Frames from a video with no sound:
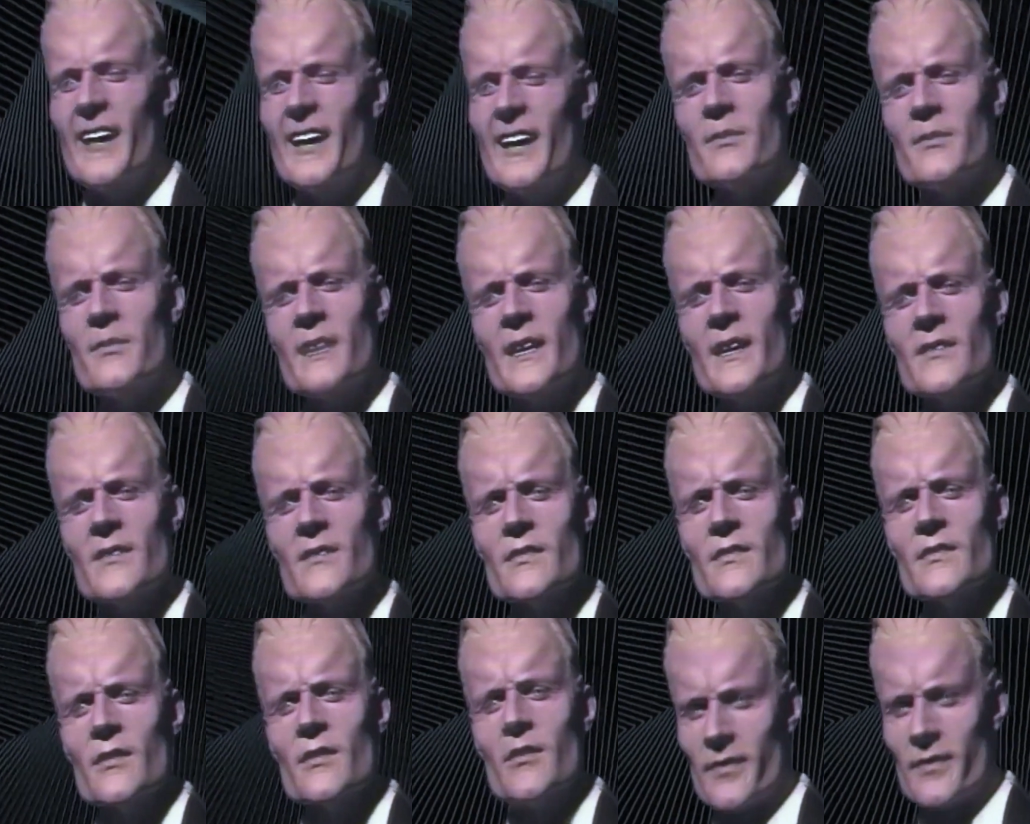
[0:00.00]
it
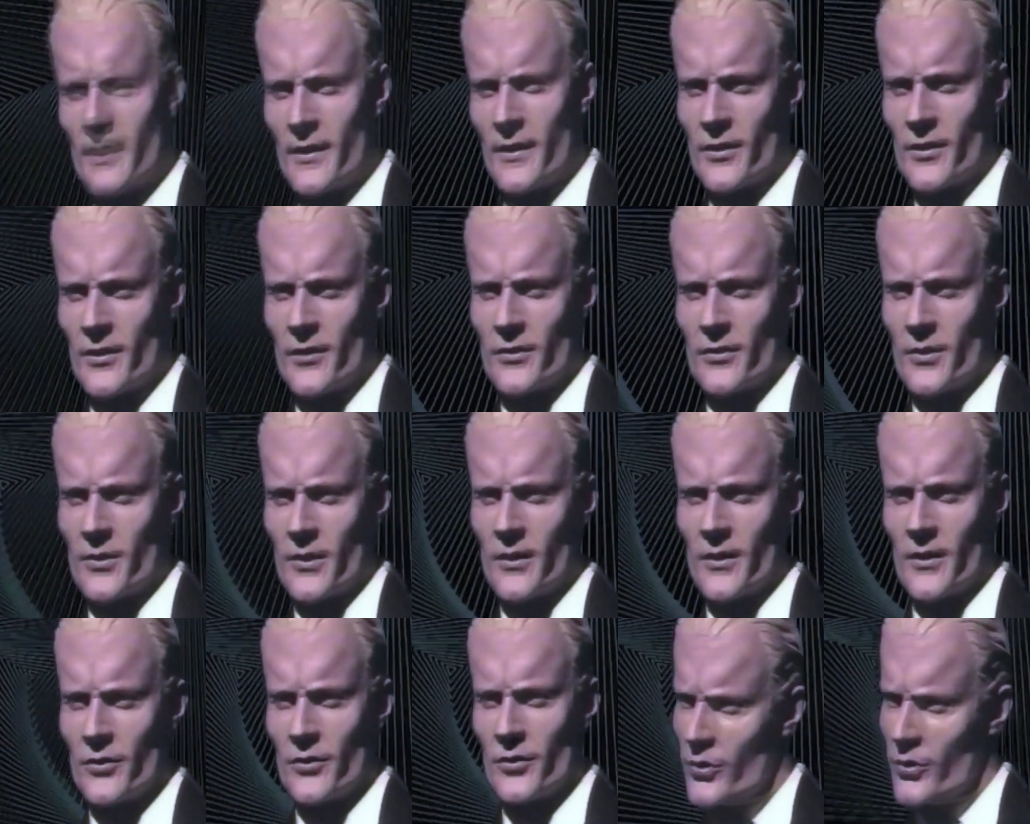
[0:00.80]
means flatter,
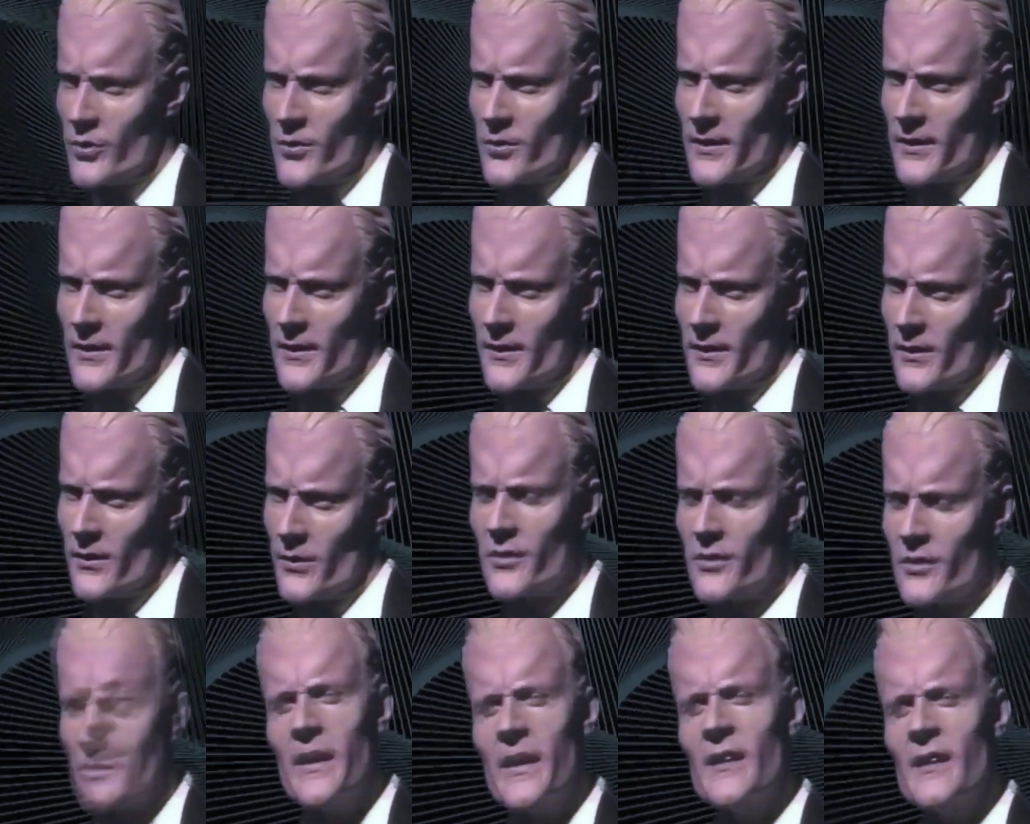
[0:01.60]
square tube,
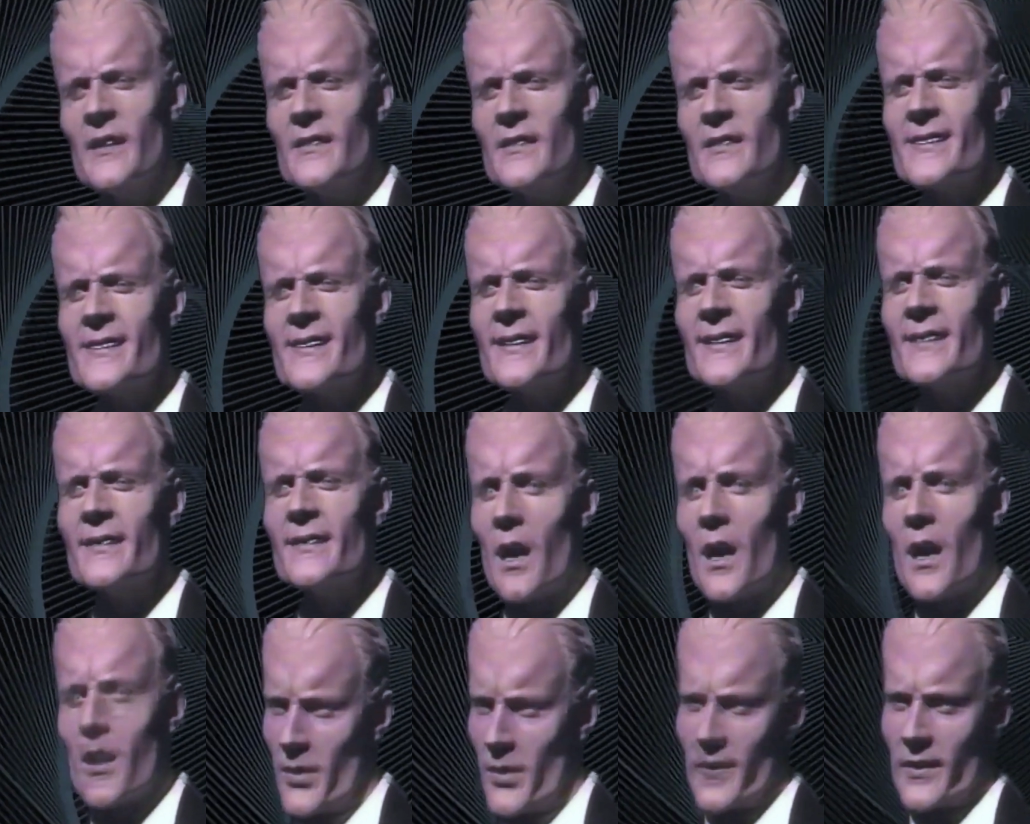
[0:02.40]
which means
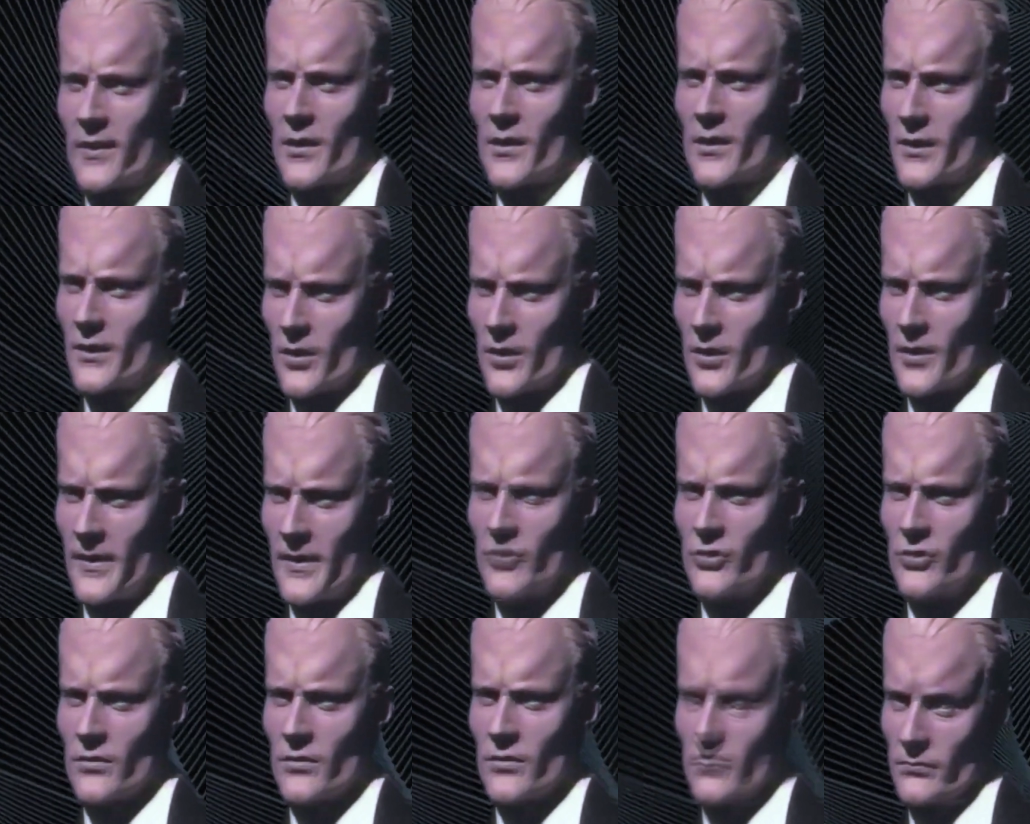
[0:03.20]
a brighter, clearer
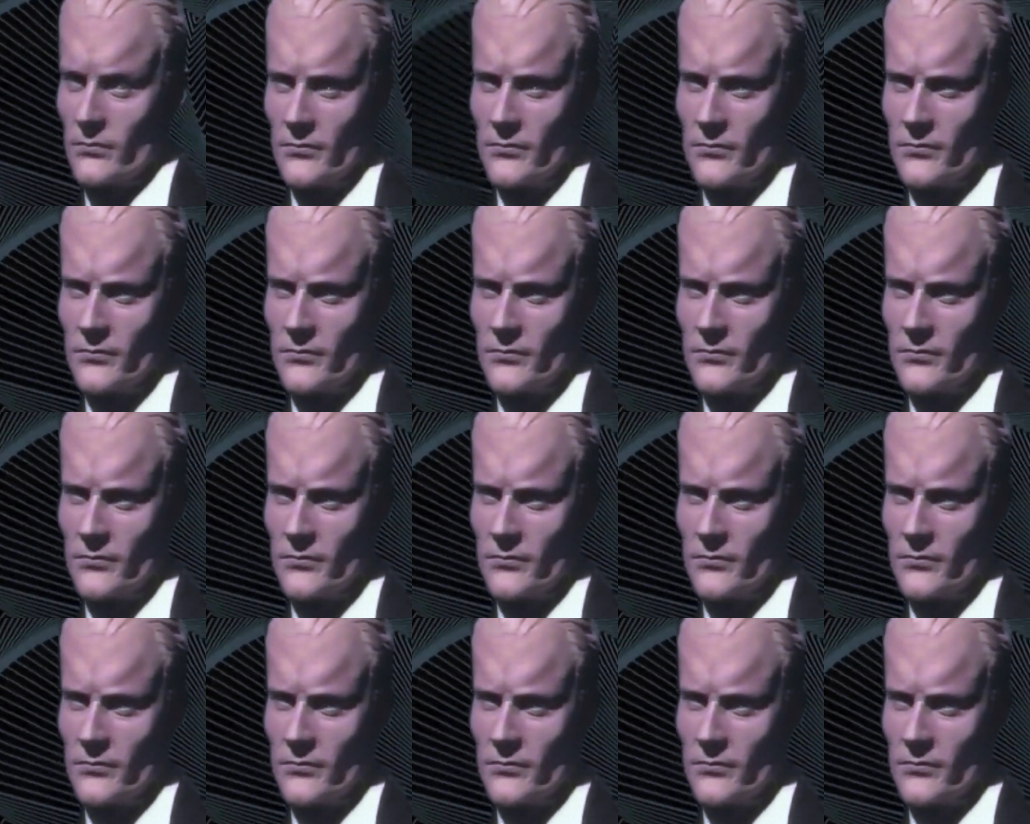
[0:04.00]
picture.